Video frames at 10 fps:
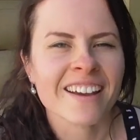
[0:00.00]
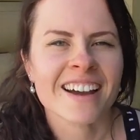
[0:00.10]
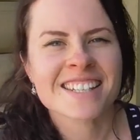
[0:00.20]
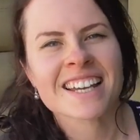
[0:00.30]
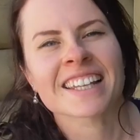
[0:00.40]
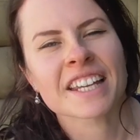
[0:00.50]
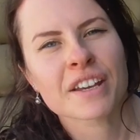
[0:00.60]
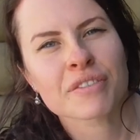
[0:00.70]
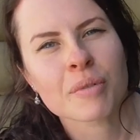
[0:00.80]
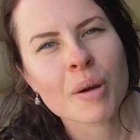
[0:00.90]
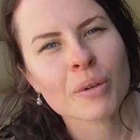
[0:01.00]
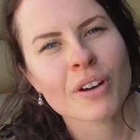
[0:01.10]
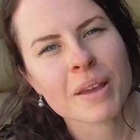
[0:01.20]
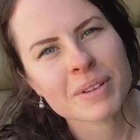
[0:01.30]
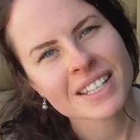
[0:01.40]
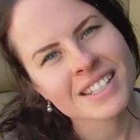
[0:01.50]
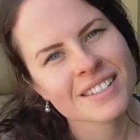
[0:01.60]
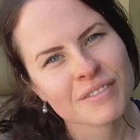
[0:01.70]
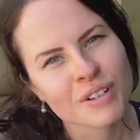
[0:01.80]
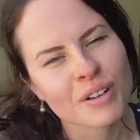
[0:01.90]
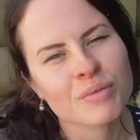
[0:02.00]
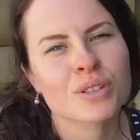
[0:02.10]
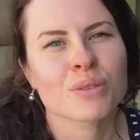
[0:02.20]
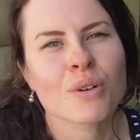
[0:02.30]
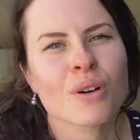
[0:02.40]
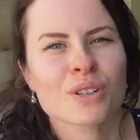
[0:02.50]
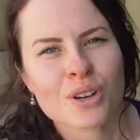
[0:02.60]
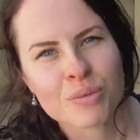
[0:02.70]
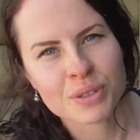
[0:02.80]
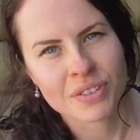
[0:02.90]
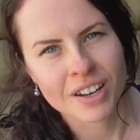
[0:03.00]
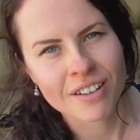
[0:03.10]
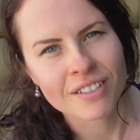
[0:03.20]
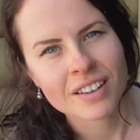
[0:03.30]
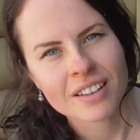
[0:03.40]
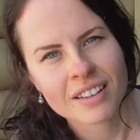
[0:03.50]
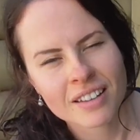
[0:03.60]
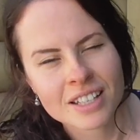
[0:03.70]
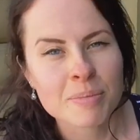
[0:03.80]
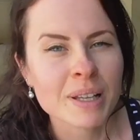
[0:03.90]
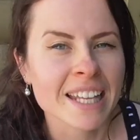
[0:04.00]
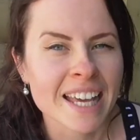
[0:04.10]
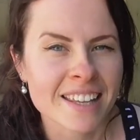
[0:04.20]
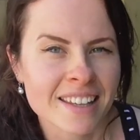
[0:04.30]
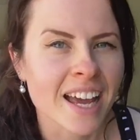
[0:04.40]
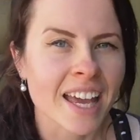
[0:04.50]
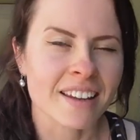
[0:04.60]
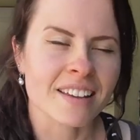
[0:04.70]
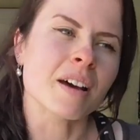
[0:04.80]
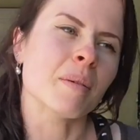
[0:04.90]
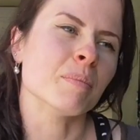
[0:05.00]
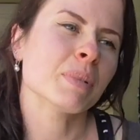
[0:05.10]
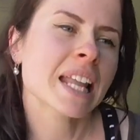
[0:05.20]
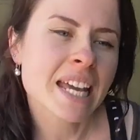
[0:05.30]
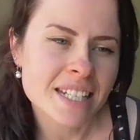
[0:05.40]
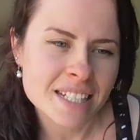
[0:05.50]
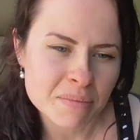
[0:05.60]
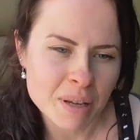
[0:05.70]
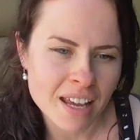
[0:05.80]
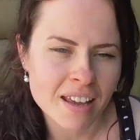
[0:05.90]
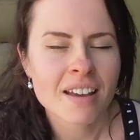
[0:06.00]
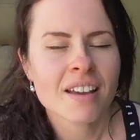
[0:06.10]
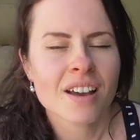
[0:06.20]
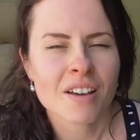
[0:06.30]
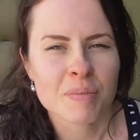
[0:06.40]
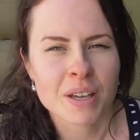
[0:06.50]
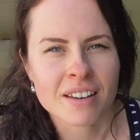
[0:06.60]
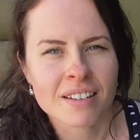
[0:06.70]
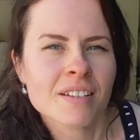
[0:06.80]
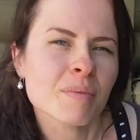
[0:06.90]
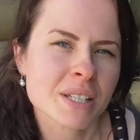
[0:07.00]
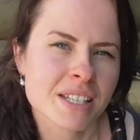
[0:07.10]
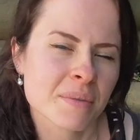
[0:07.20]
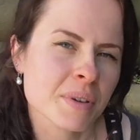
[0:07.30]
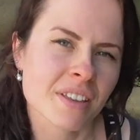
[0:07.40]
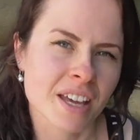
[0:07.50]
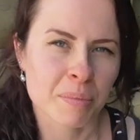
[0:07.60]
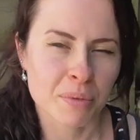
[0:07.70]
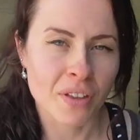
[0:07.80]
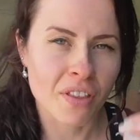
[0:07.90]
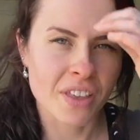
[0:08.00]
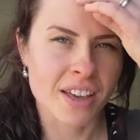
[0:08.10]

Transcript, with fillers: Hey guys, Aileen here from Homegrown Happiness. Welcome to October's video. It's a bit later than I had um, planned it to be. I've been busy with a couple of other